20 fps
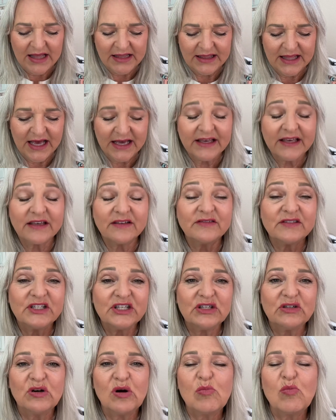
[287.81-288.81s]
That gives
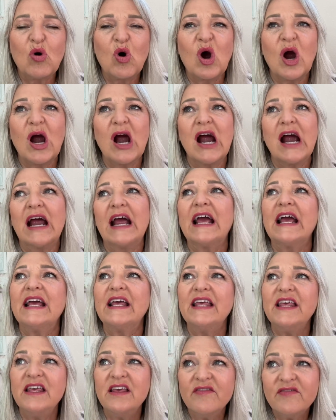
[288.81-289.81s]
you a more
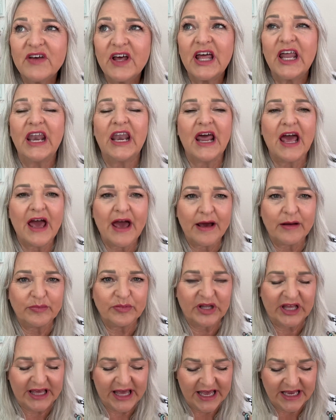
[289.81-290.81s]
even
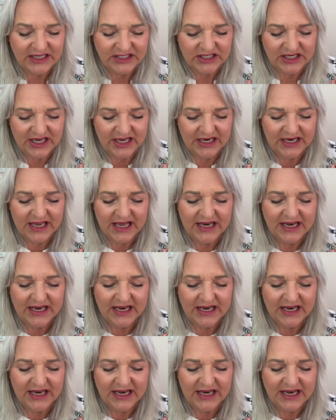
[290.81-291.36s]
application